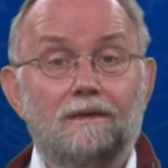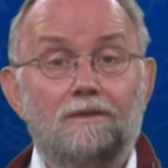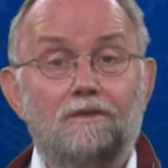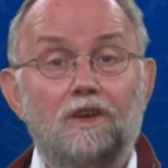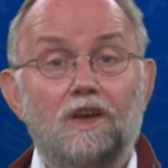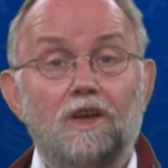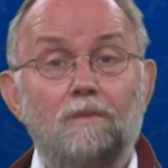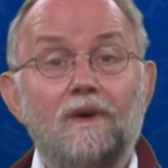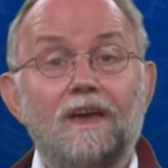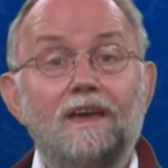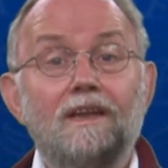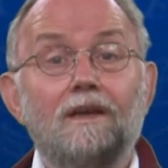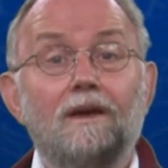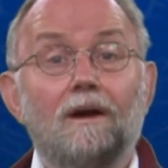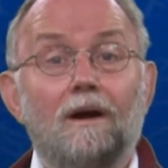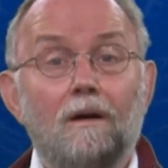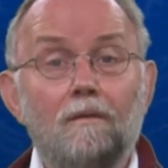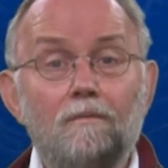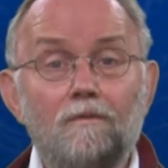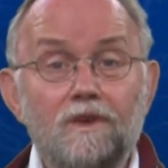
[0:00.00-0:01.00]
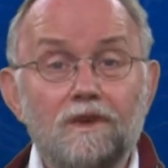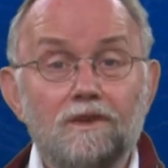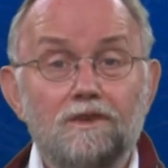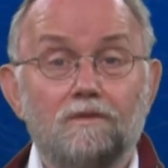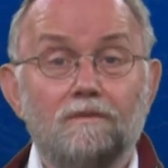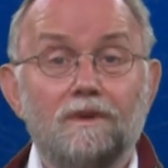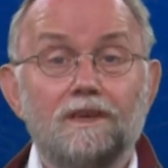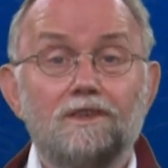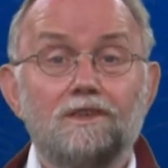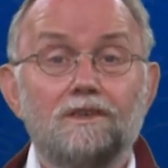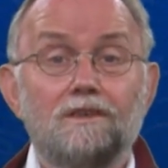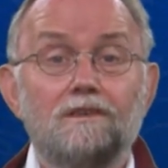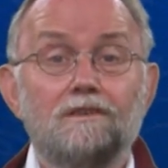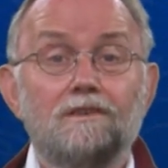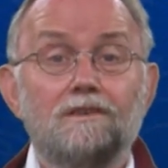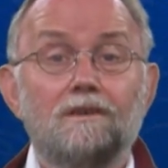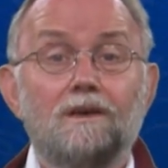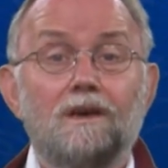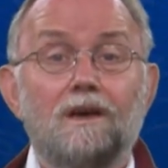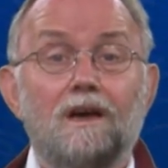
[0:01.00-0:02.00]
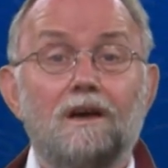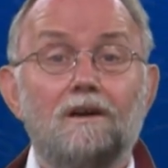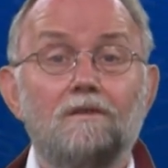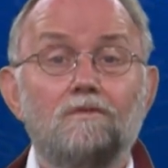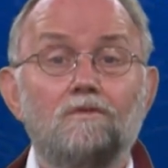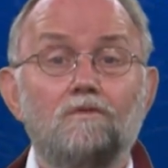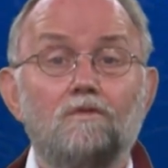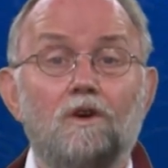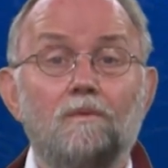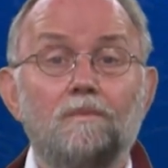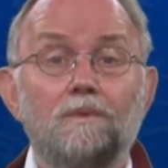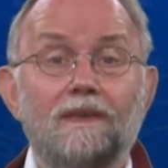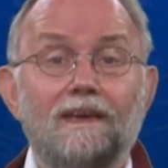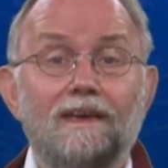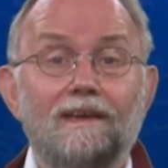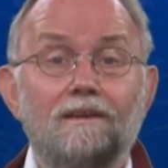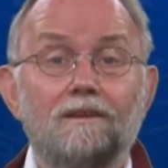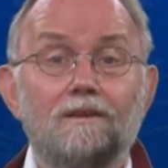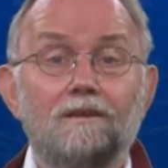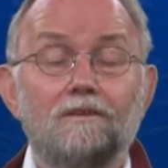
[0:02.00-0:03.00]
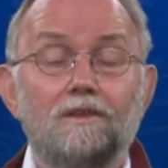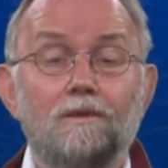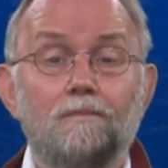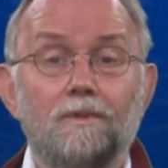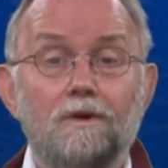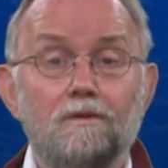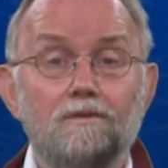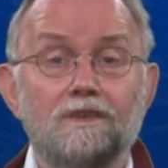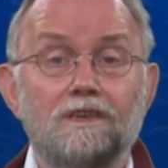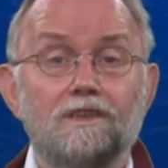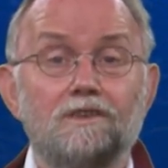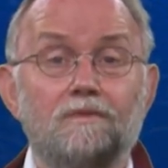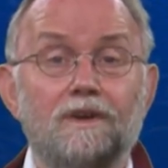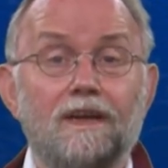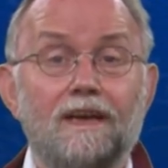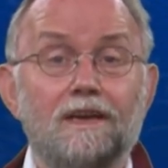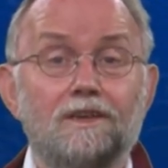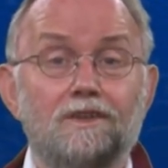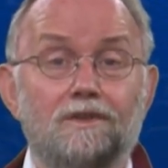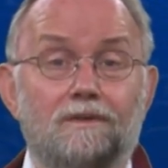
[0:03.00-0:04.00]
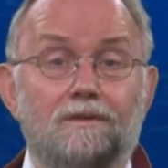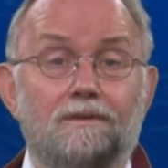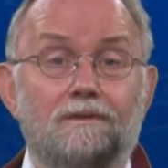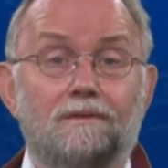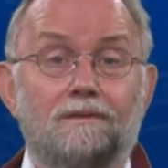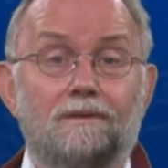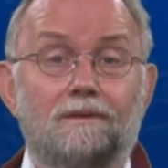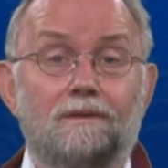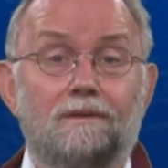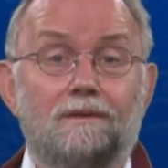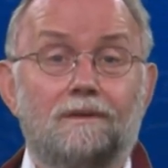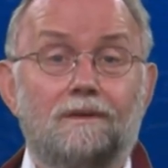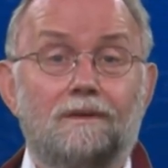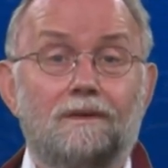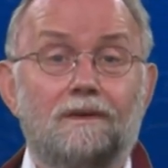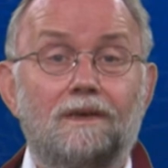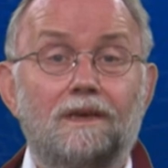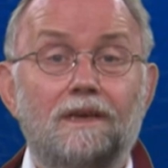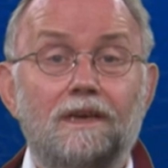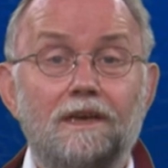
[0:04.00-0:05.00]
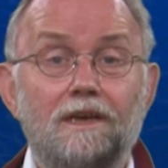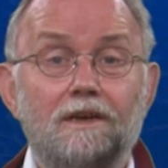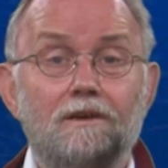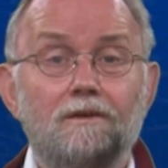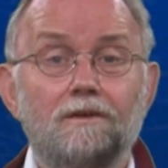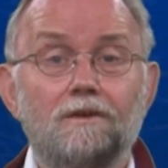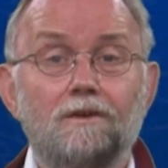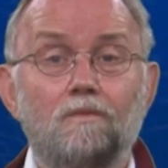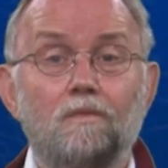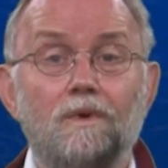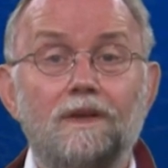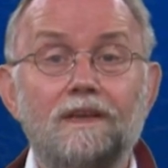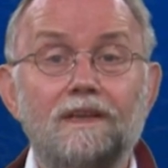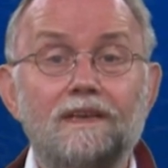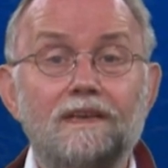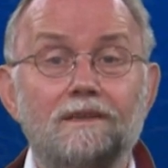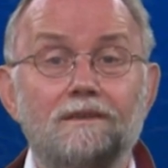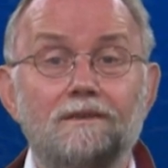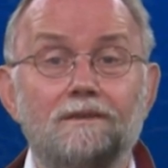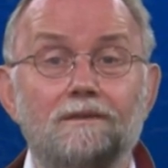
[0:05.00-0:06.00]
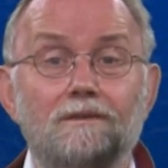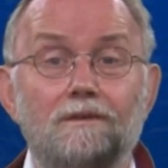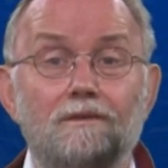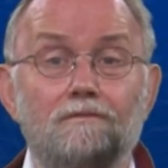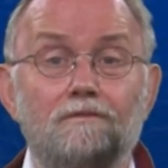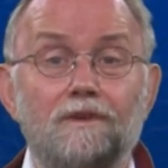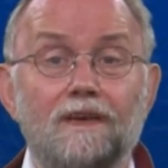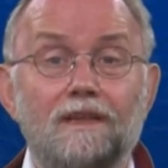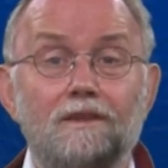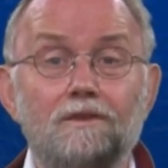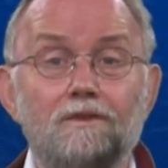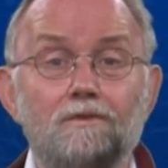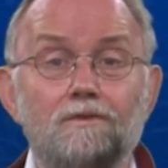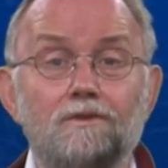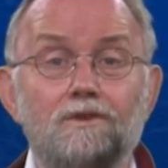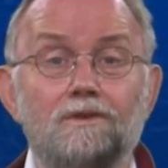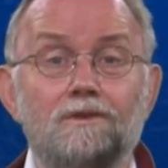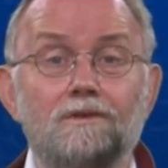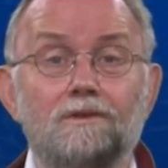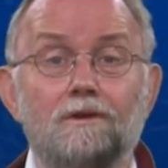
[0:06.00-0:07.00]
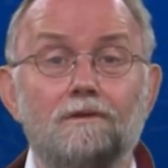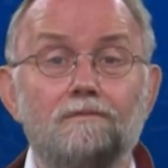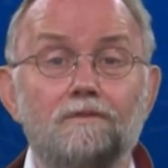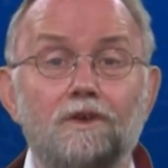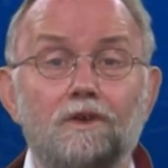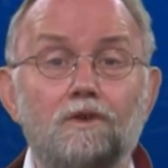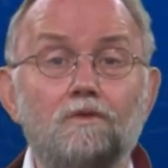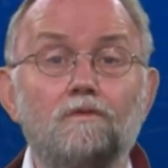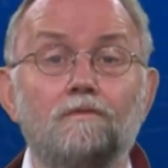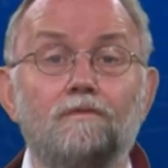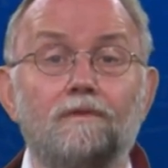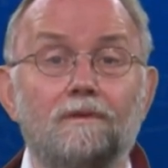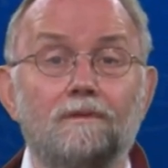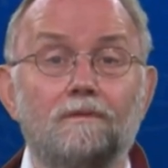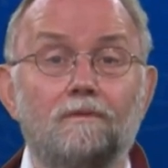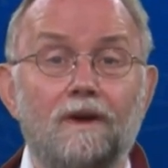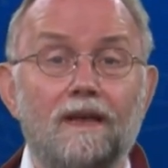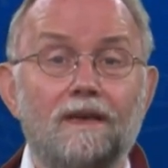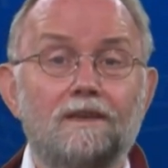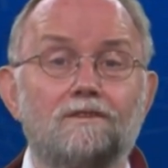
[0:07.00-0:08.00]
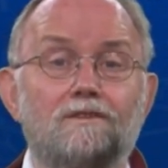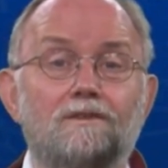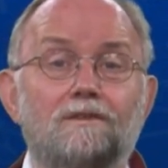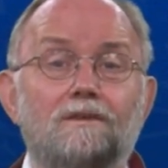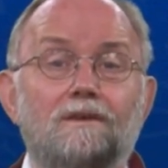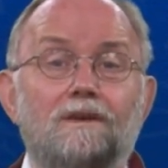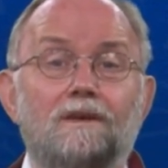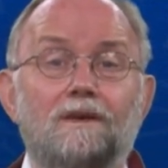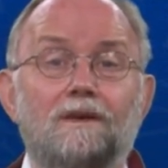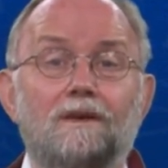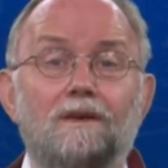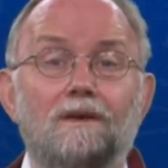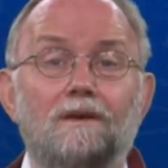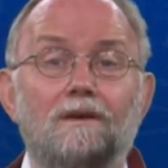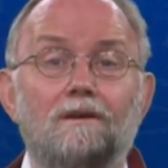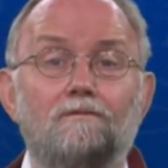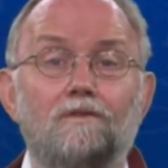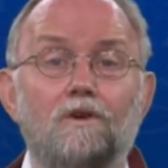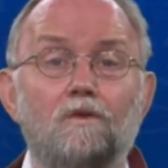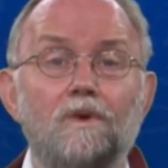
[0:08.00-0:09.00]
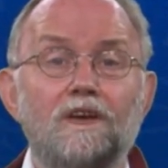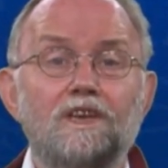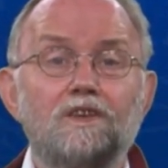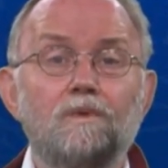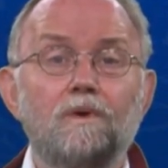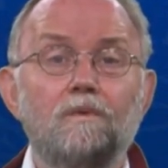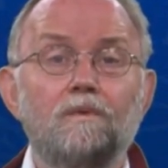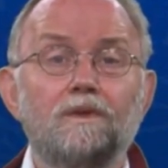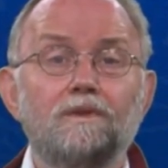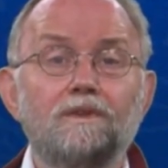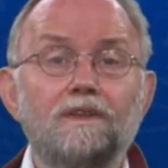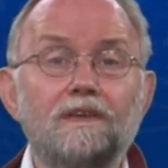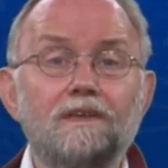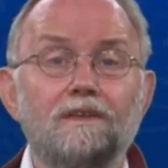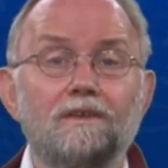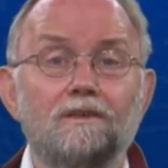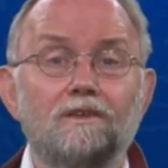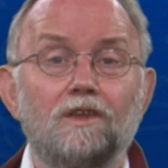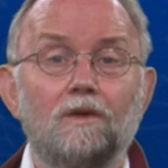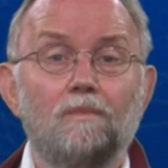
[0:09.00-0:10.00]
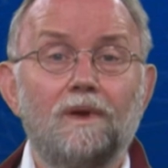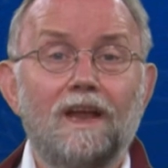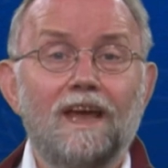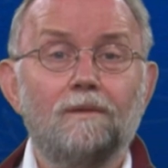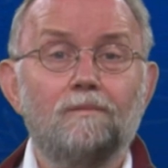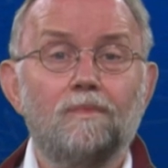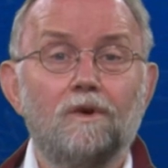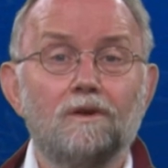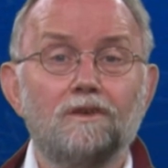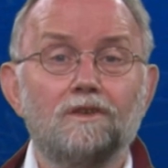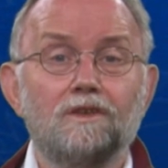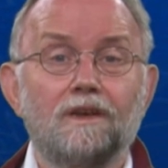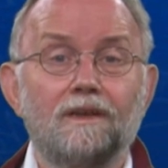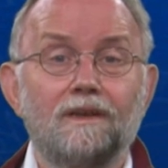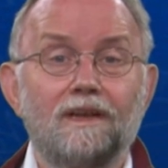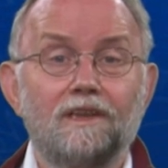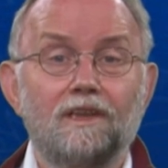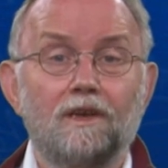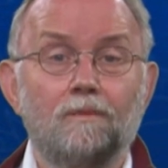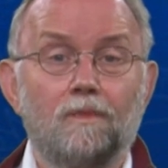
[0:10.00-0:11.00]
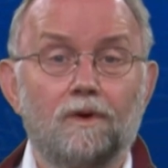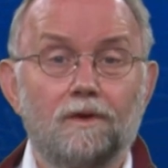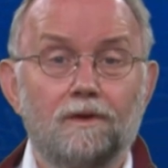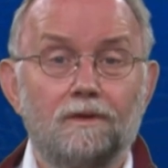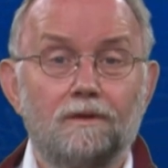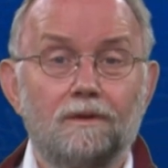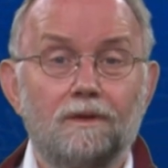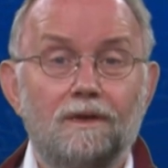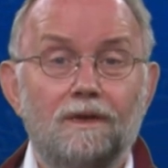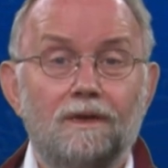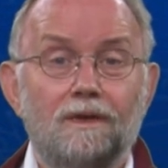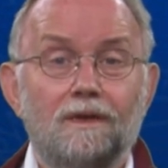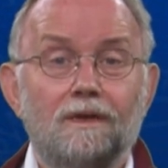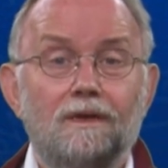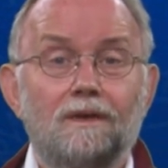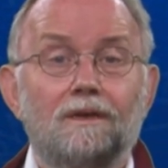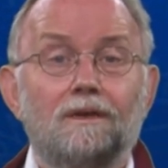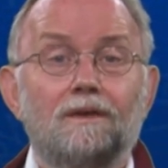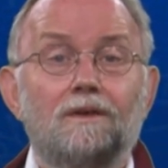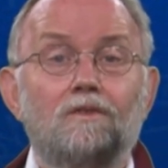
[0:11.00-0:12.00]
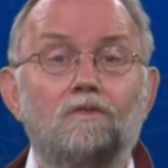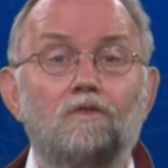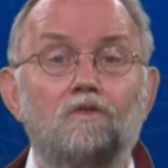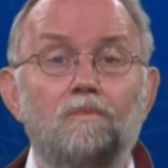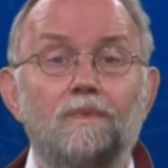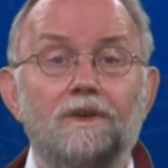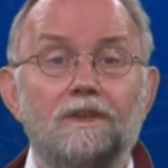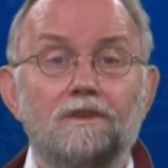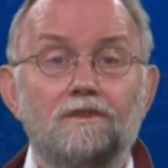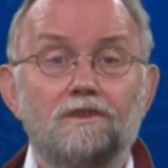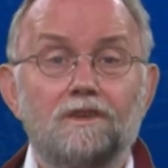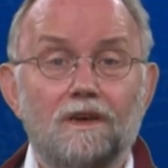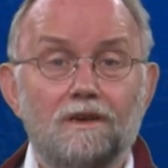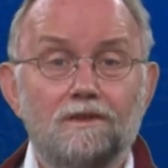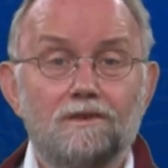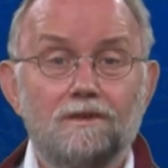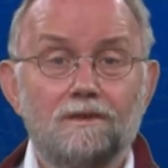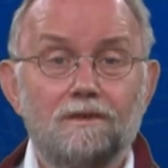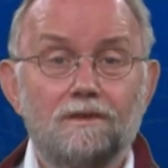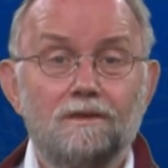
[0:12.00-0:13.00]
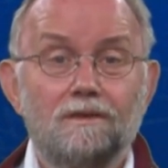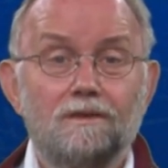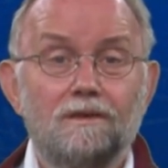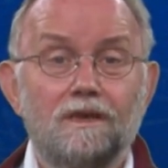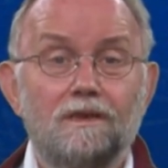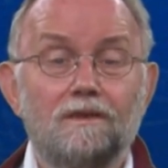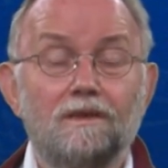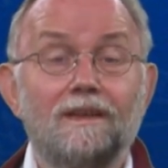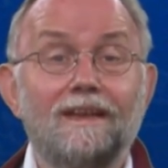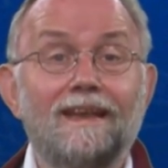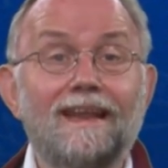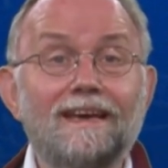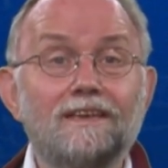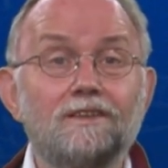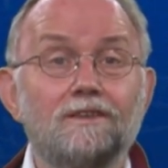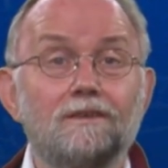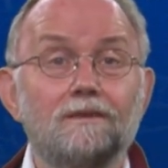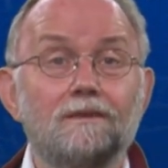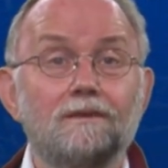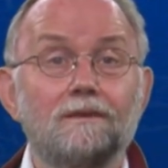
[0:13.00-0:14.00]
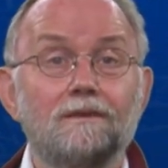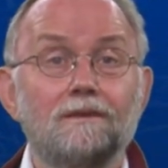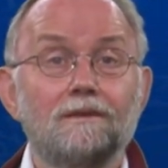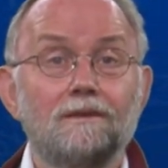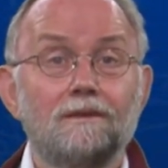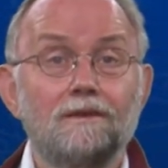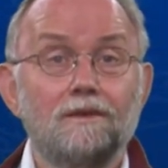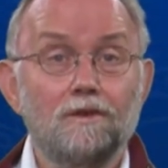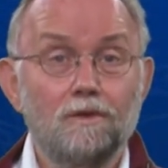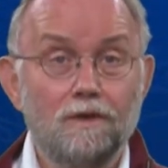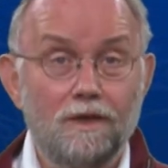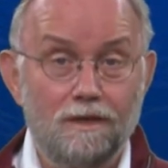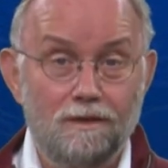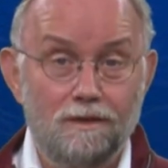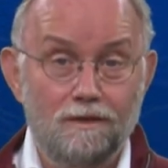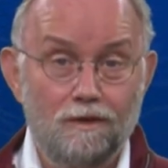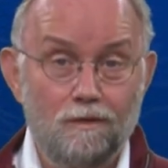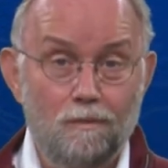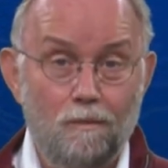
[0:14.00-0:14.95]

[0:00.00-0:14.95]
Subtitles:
The remaining obvious question is how to obtain the process reaction. Here we need the values of the Q rates, for which we will need the black box kinetic model to be discussed in the next unit.